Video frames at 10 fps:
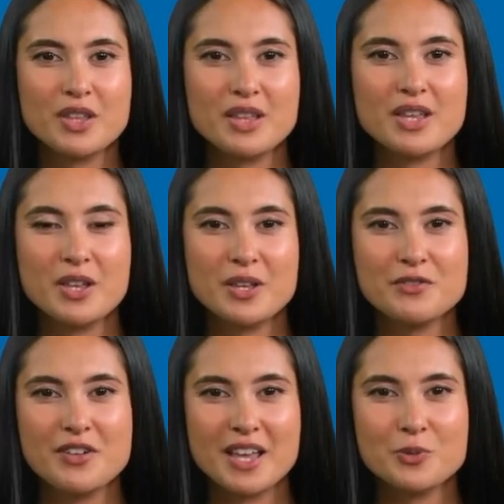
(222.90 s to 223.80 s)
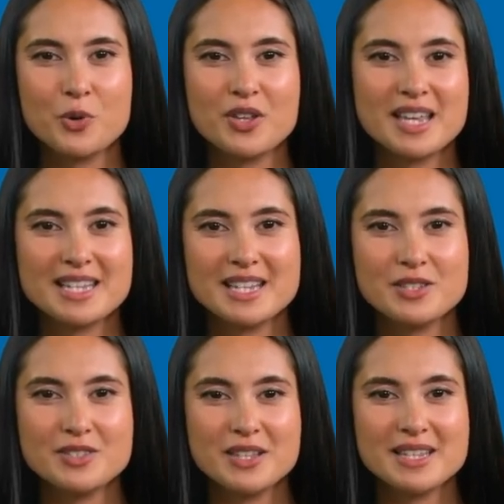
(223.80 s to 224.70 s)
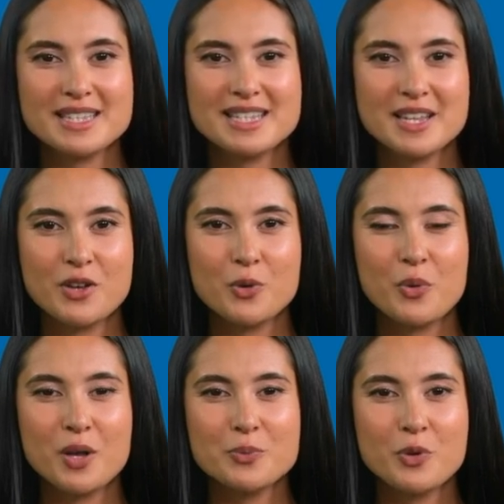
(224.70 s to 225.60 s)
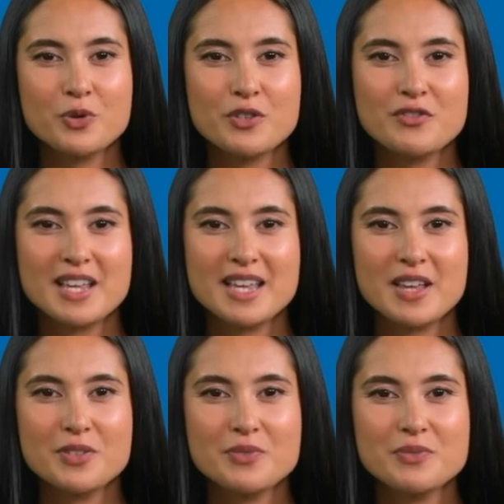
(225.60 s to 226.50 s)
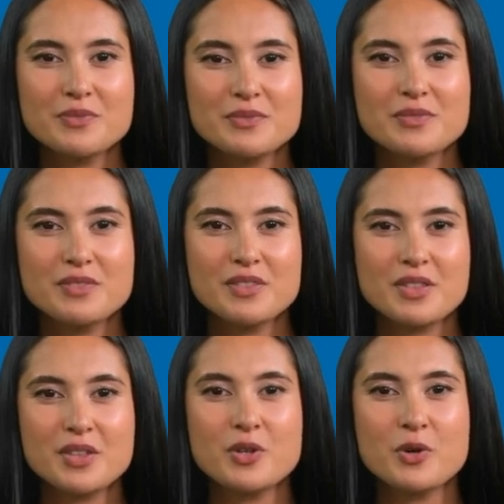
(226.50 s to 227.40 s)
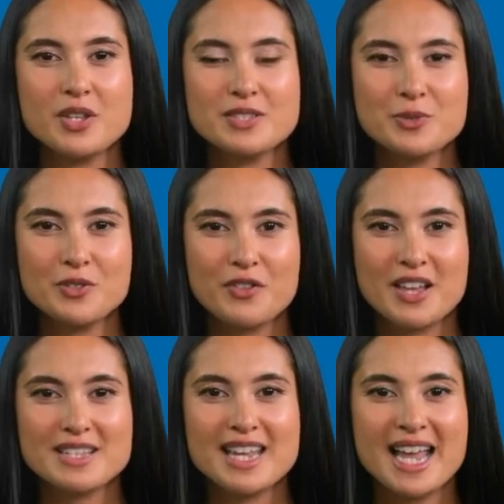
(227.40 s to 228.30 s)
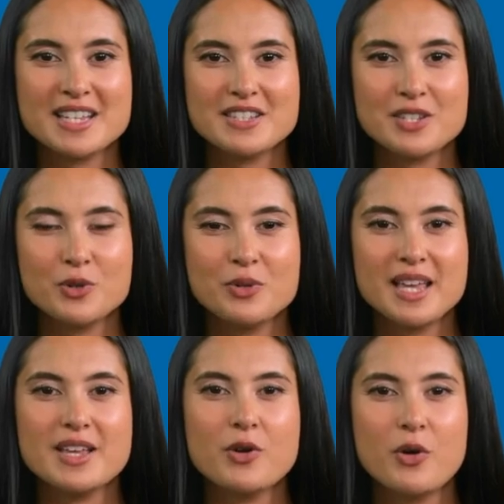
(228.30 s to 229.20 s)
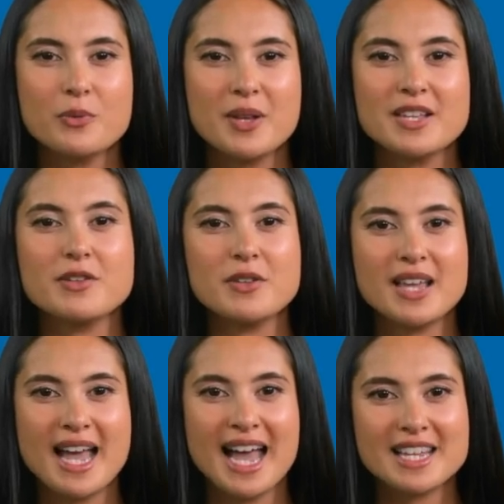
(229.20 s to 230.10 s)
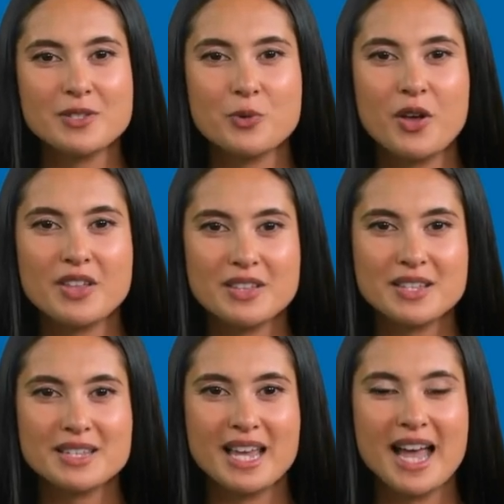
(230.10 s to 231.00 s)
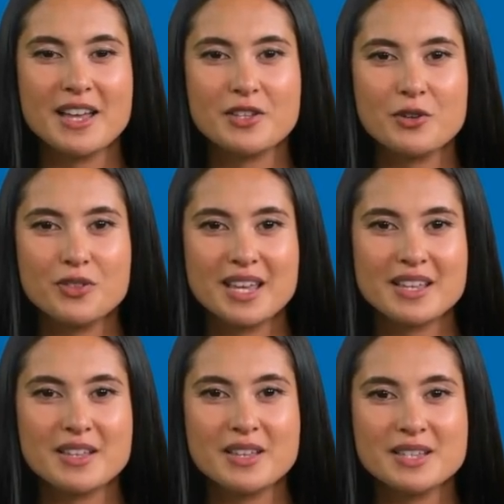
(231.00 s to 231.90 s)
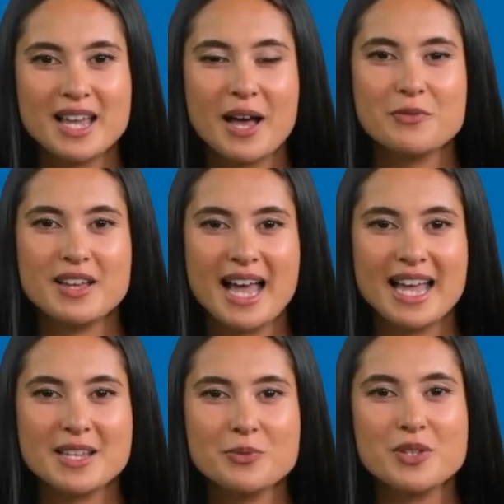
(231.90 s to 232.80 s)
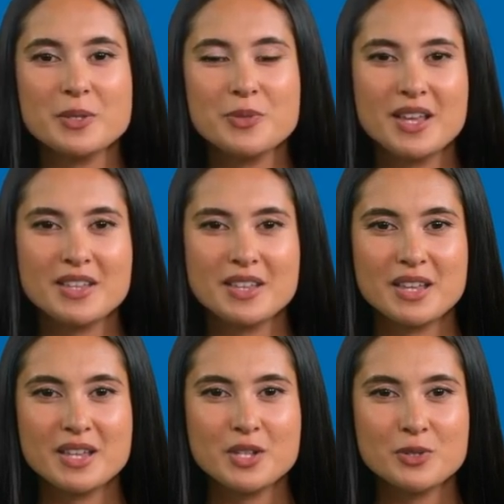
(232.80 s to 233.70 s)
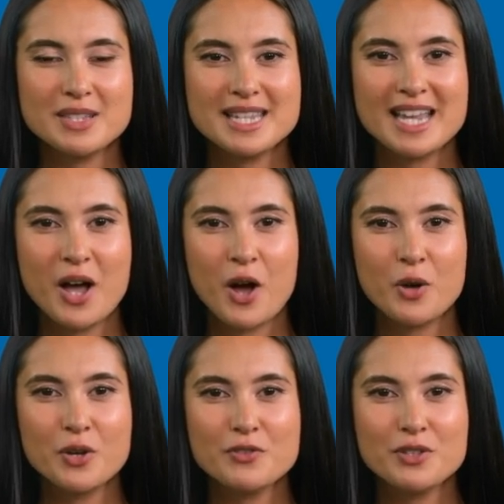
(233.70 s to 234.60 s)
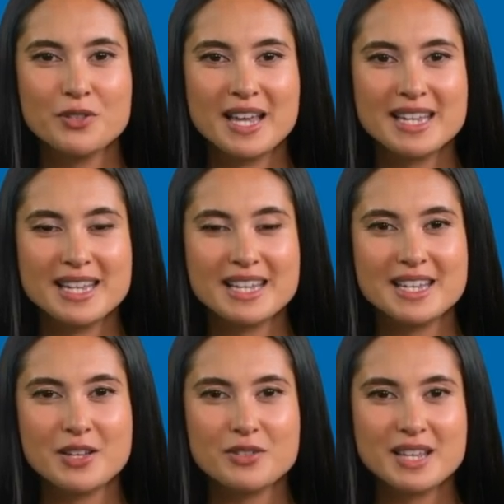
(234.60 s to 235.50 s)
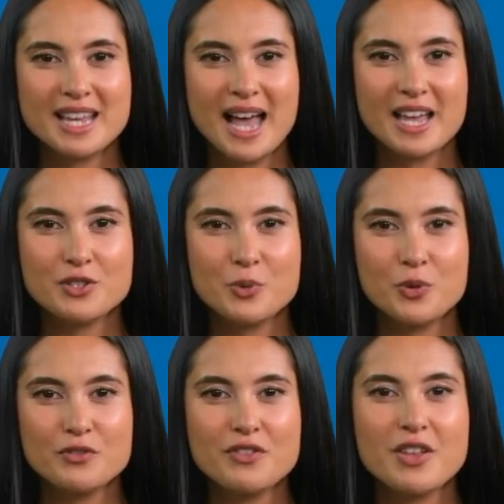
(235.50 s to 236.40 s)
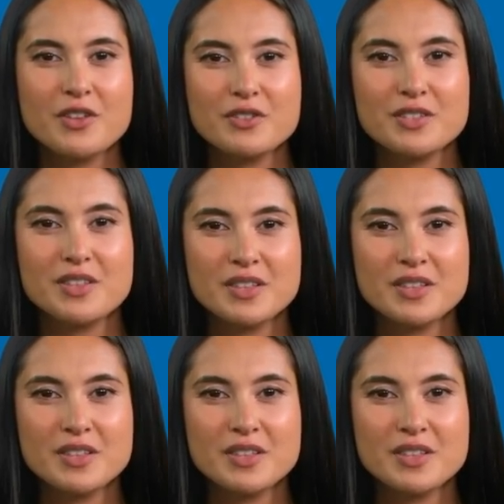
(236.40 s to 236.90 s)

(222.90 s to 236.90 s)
You can find more details on this in our web portal video. Let's move on to editing a lead or manually adding one. To edit a lead, tap the Edit Lead button. You will see all of the lead details in editable fields.